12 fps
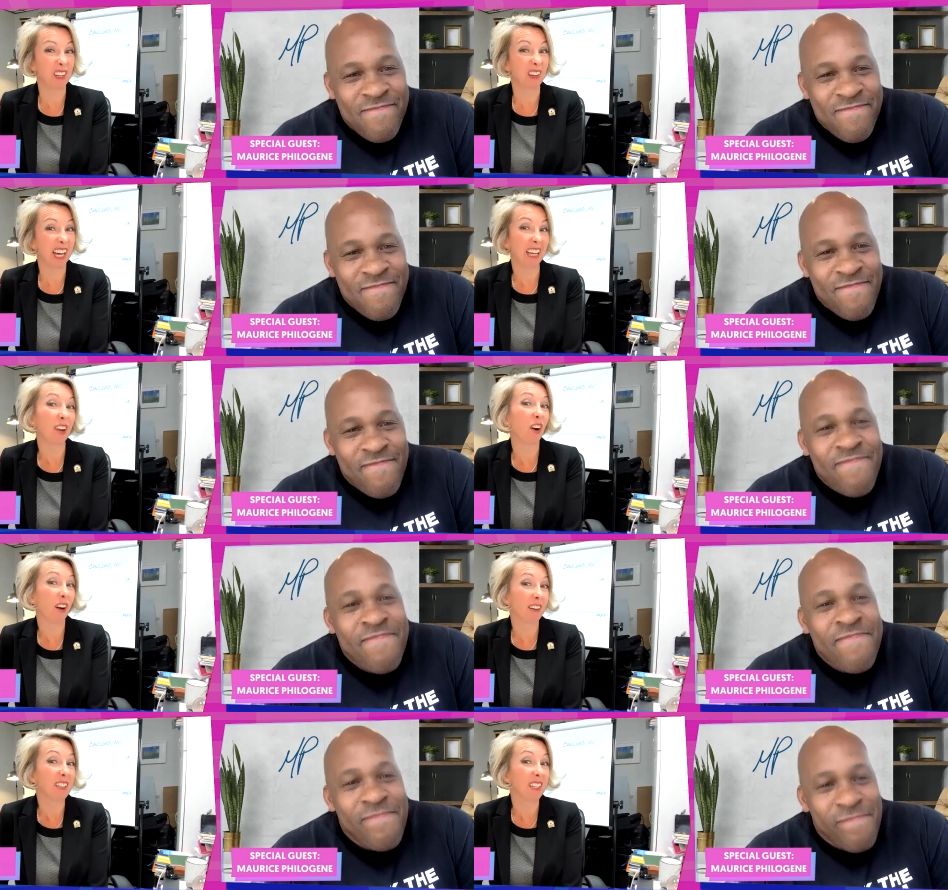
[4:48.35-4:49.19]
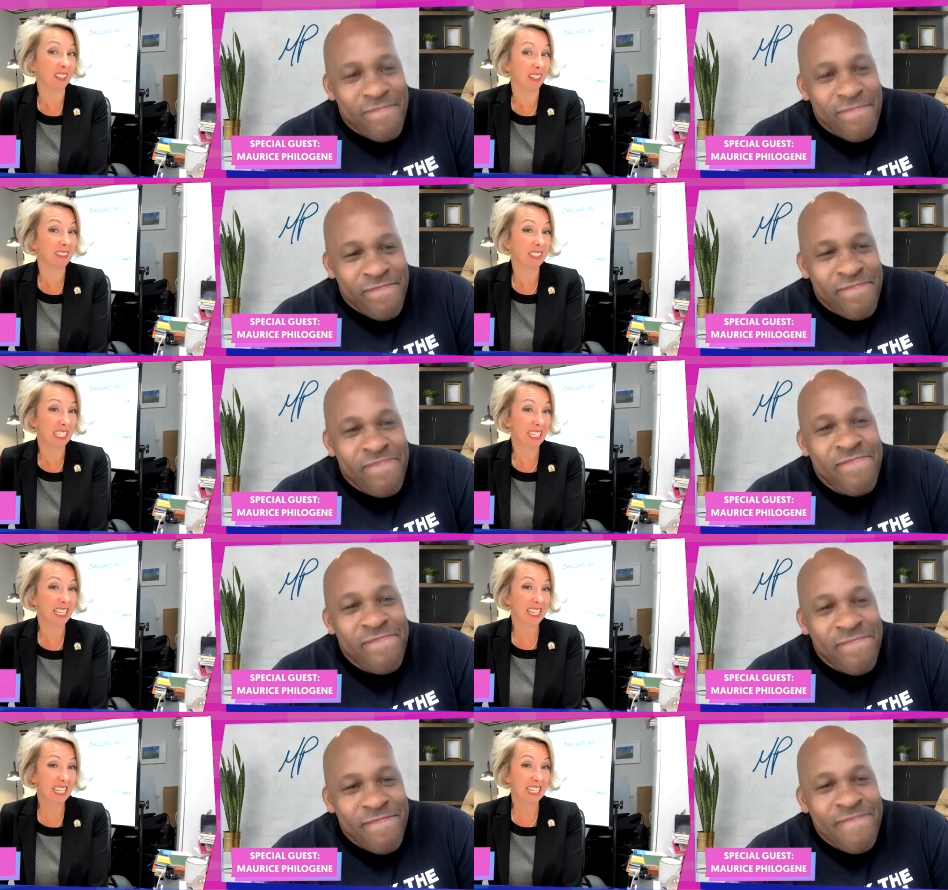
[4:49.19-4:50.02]
Speaker 1: they're kind of hard to
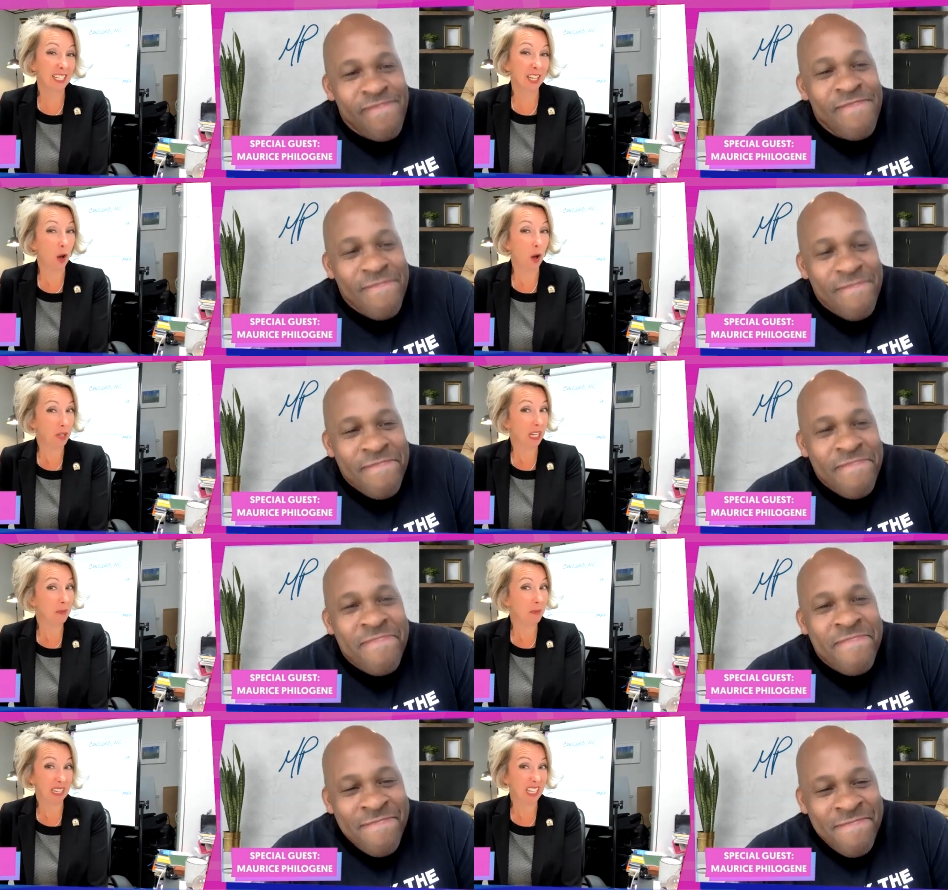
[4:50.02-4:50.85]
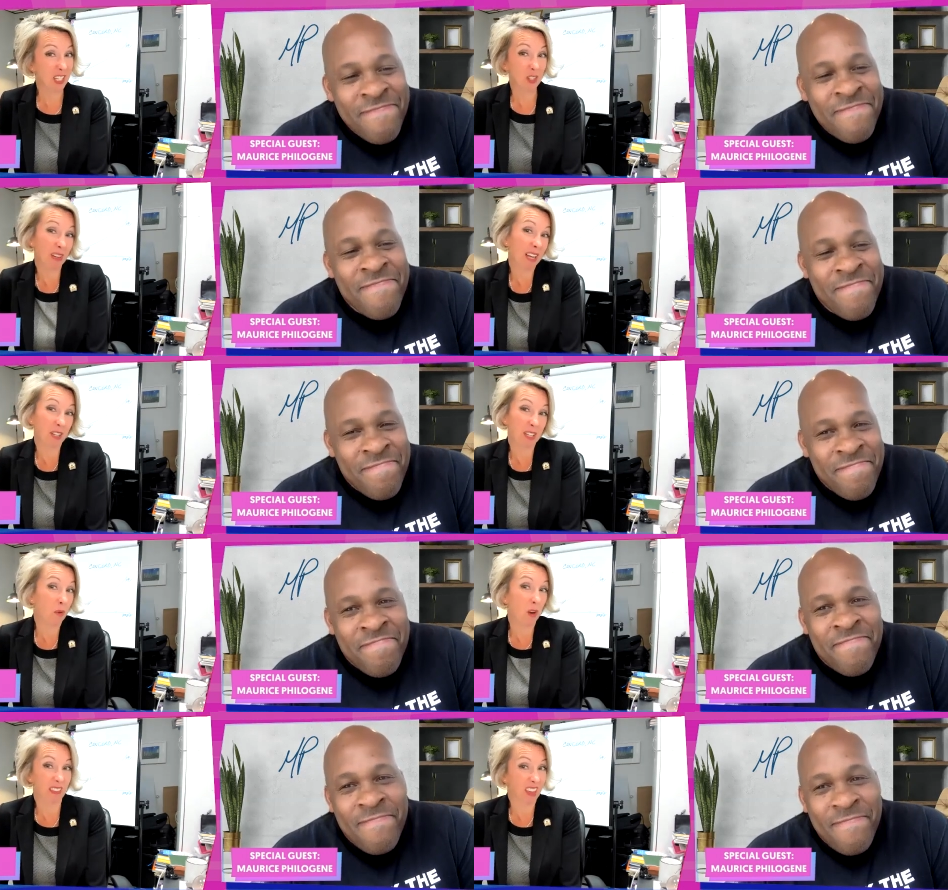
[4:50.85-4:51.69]
hold up in history. I'll just
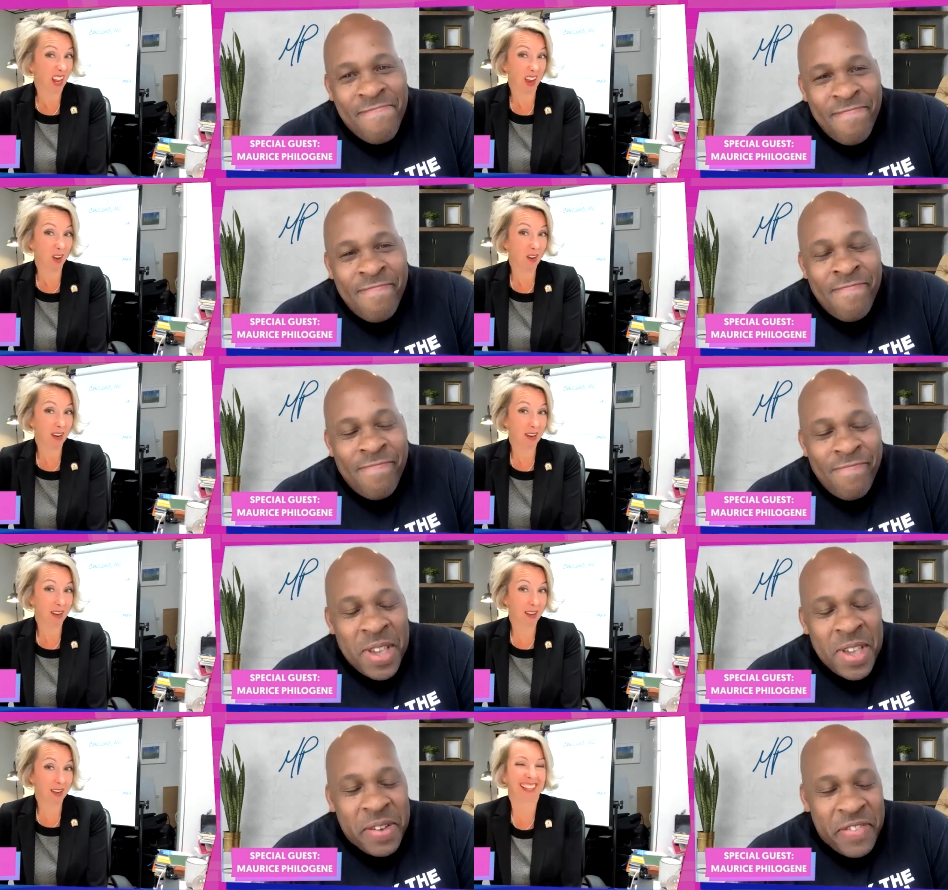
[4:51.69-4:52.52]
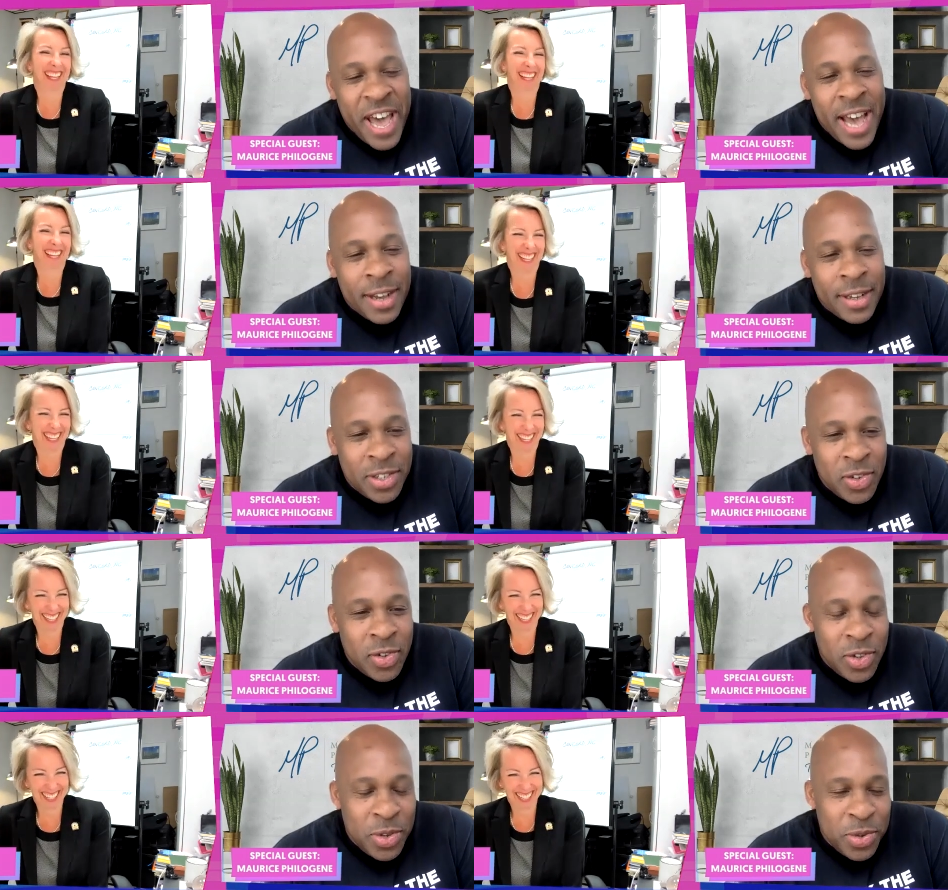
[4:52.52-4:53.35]
put that out.
Speaker 2: Facts.
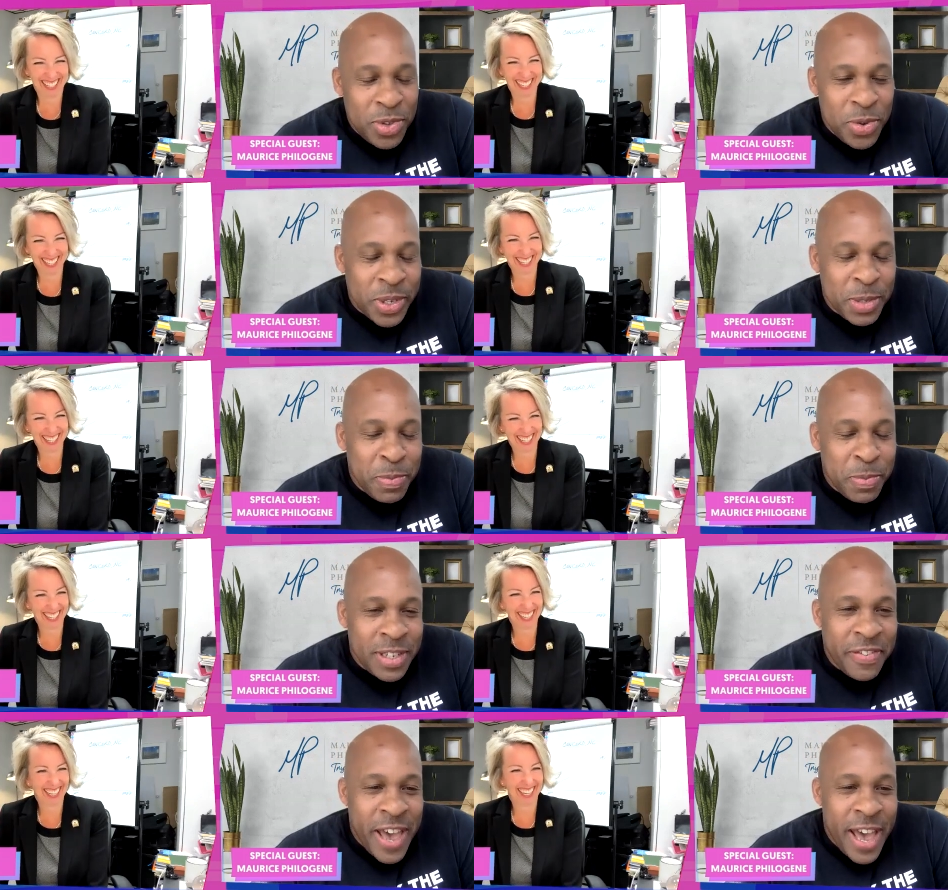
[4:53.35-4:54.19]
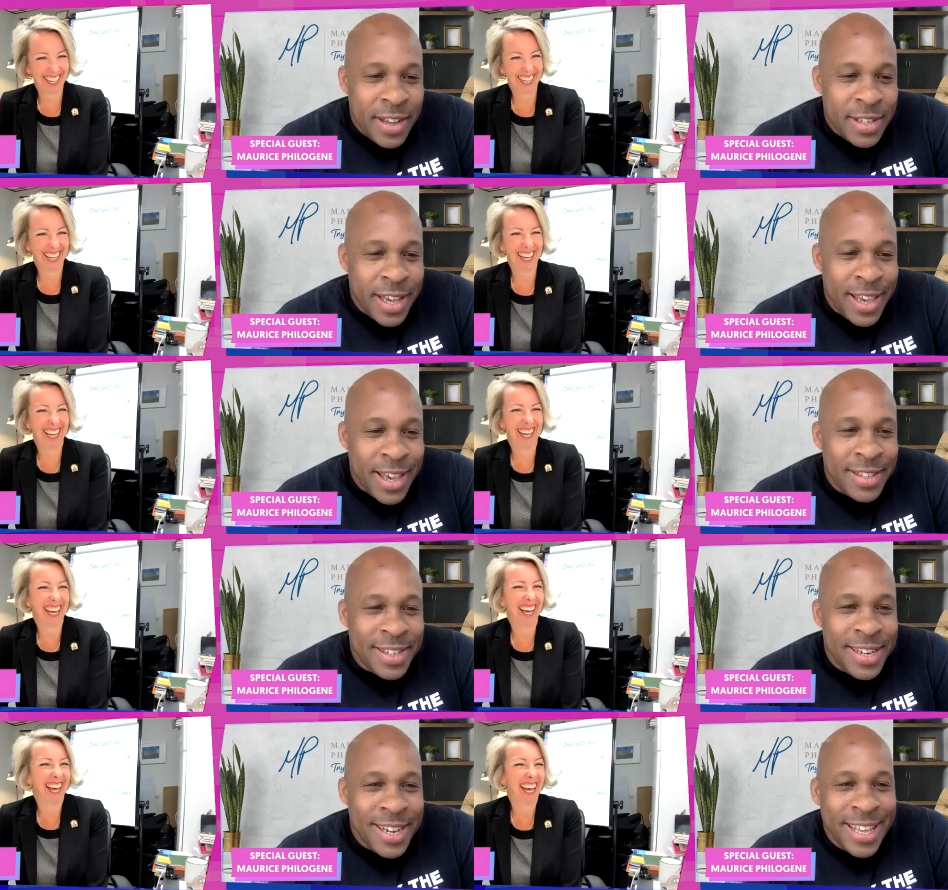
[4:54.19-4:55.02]
You express facts. I can't
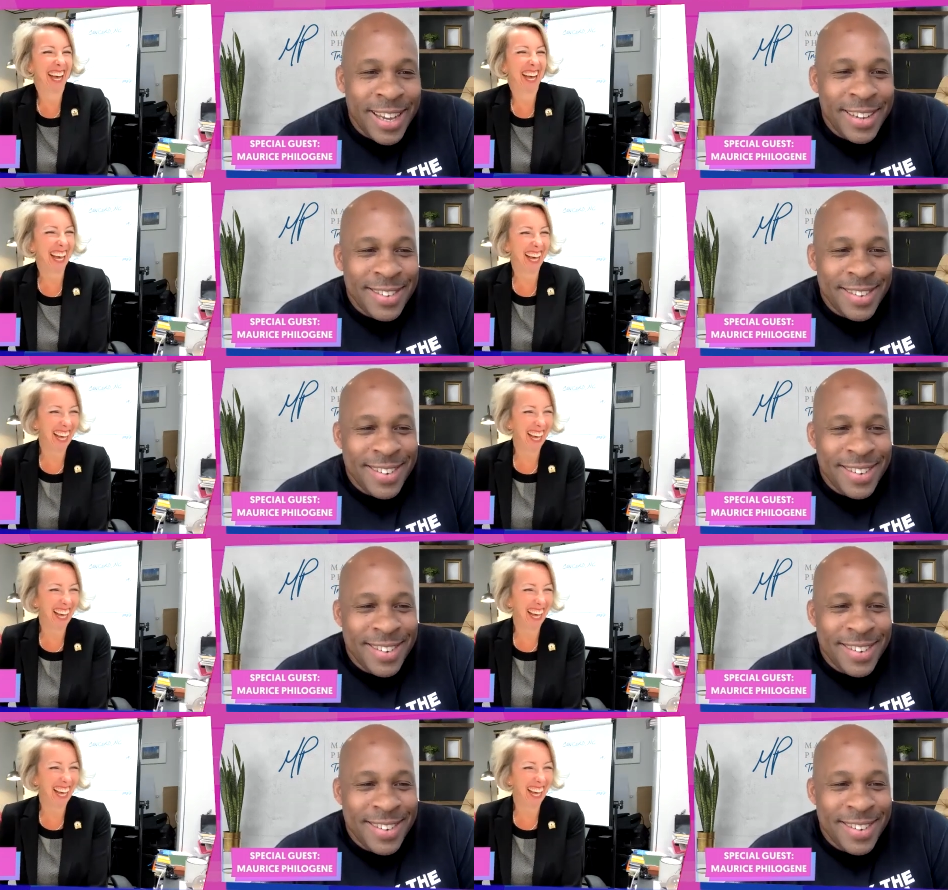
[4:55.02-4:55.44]
deny that.